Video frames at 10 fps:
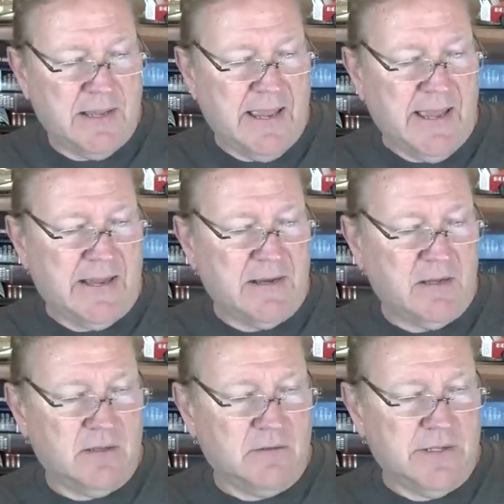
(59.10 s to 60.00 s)
and
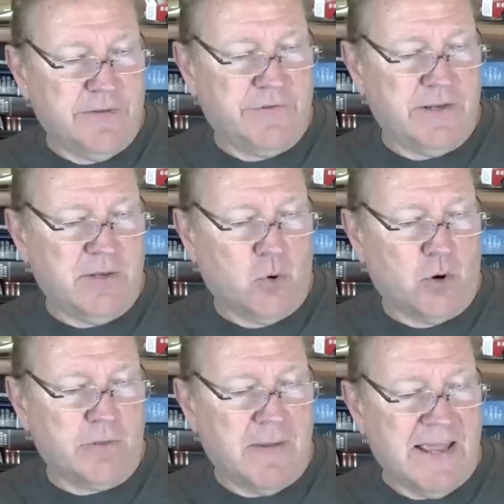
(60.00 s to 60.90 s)
lives in
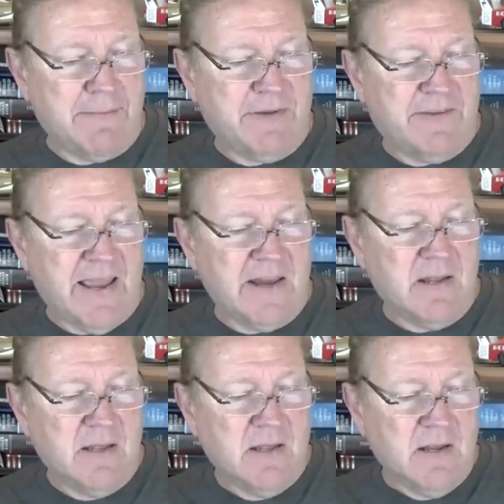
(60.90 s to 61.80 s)
North
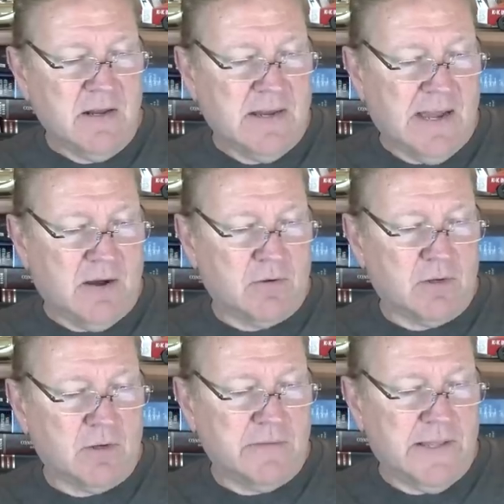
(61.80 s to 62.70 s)
Miami-Dade. Now,
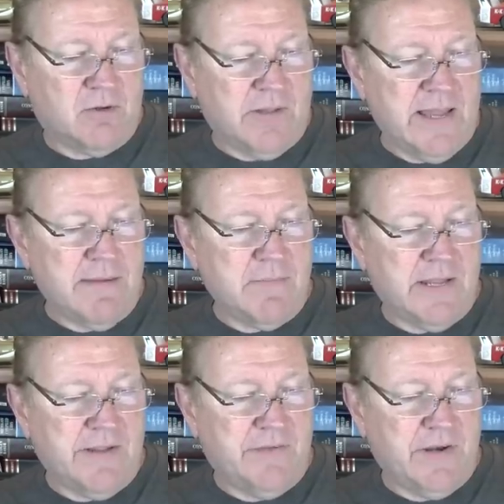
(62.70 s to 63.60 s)
they claim
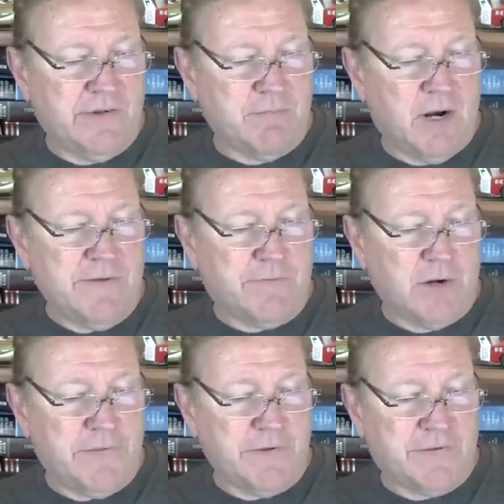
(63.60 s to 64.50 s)
he did his money for
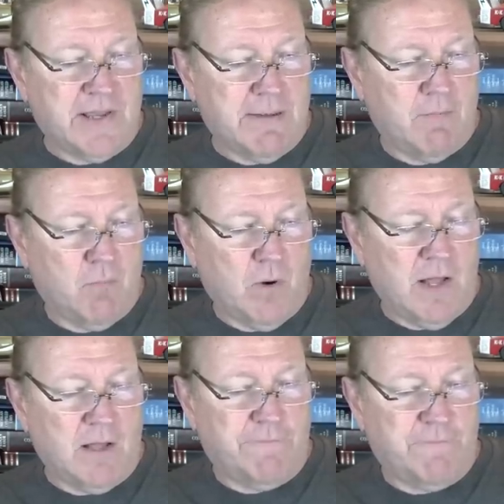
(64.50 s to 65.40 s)
nothing scam
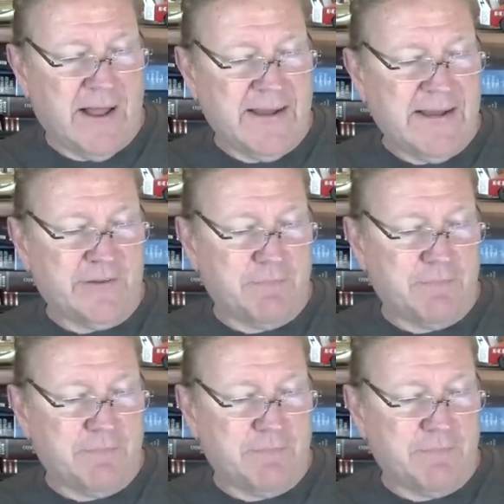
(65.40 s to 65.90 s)
while a finance